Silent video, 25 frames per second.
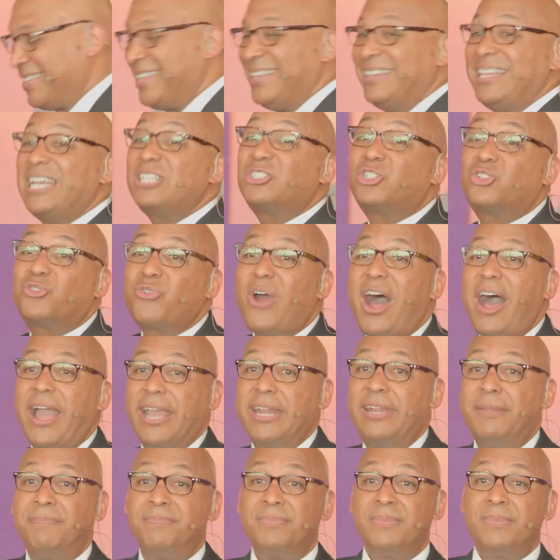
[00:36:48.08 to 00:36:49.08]
Let's try.
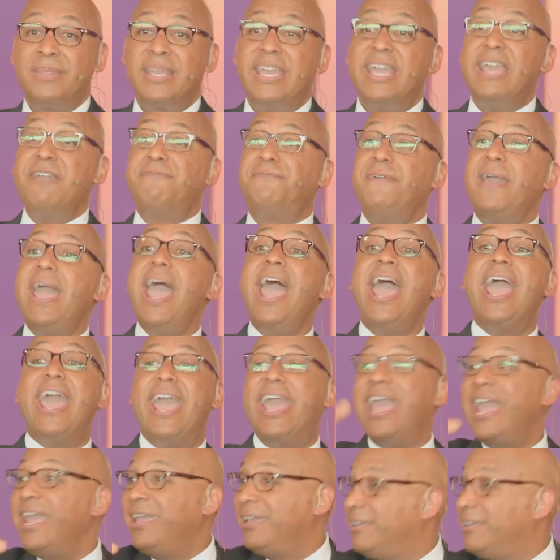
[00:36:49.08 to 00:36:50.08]
If A,